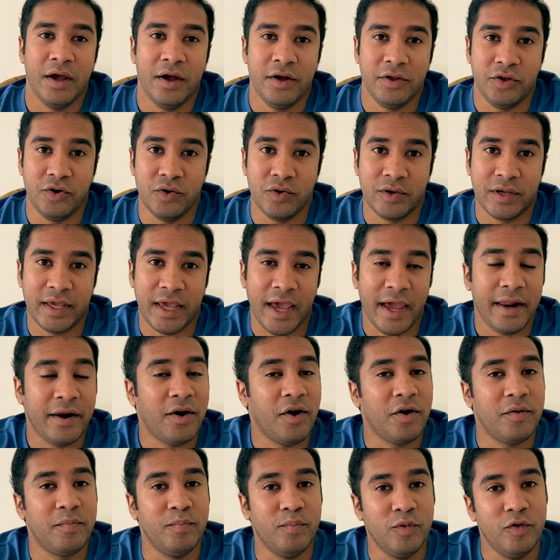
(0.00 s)
you
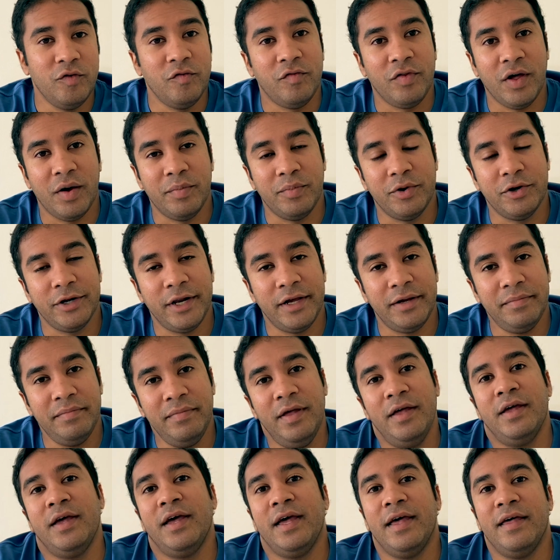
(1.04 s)
cannot move the
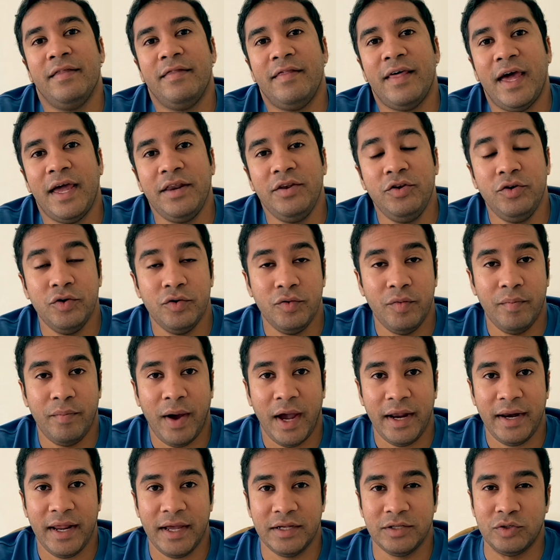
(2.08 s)
modem, then you
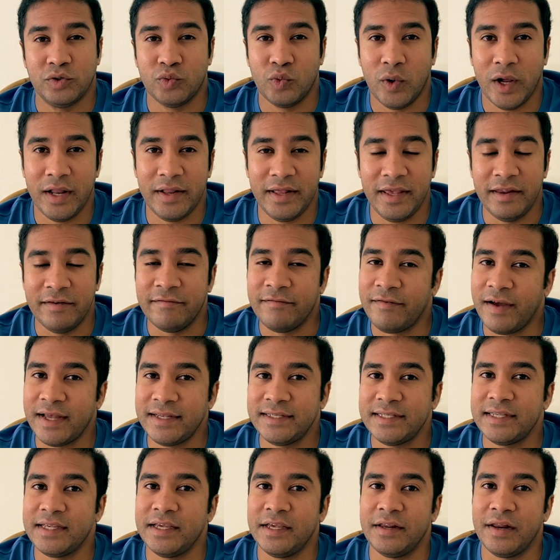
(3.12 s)
might as well
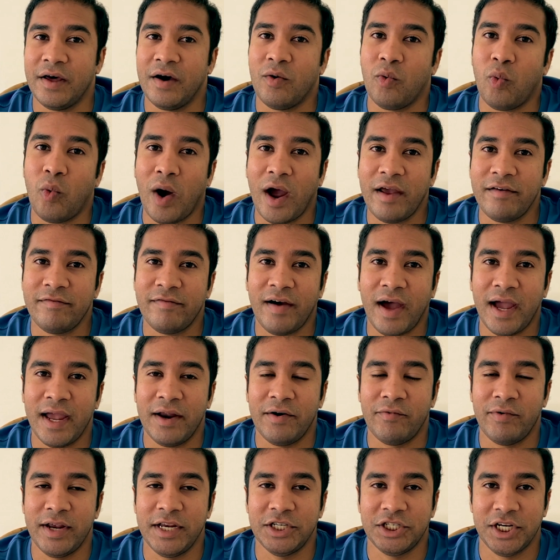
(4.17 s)
invest in a Wi-Fi
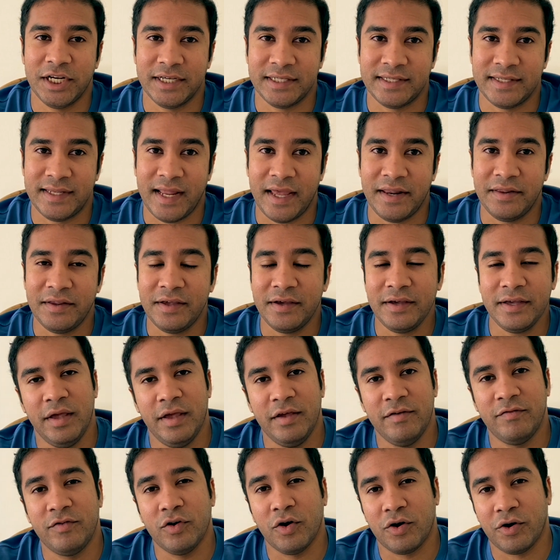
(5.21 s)
range extender
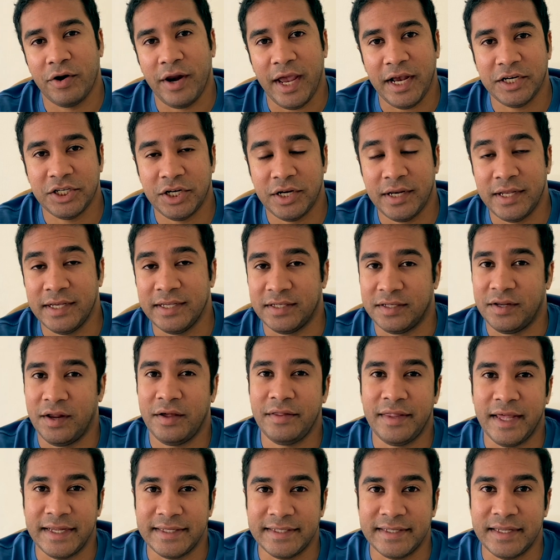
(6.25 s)
if your connection is
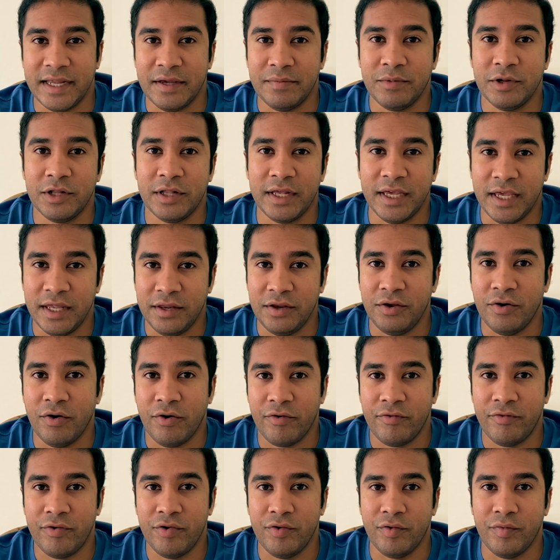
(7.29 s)
not that stable in
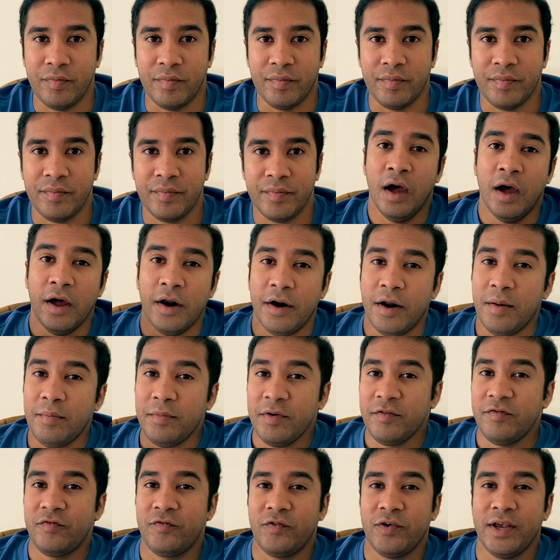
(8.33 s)
your room.
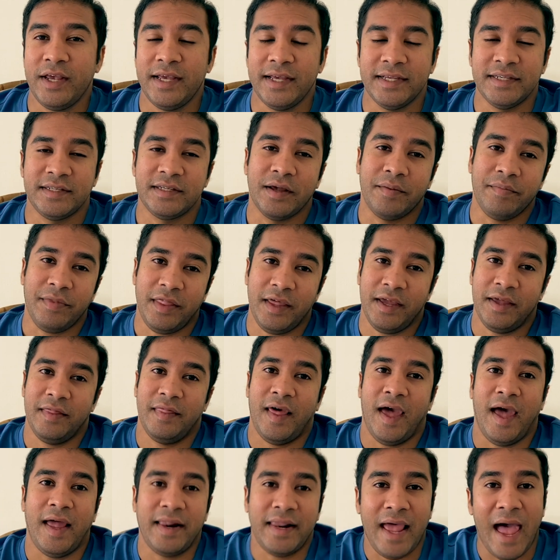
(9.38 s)
Number 3 is something
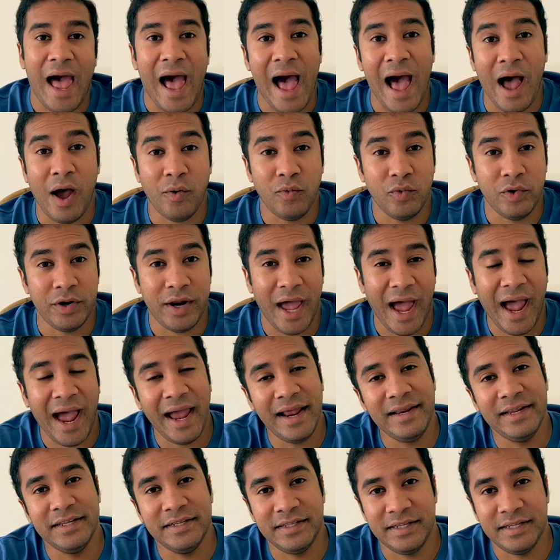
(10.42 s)
that I would highly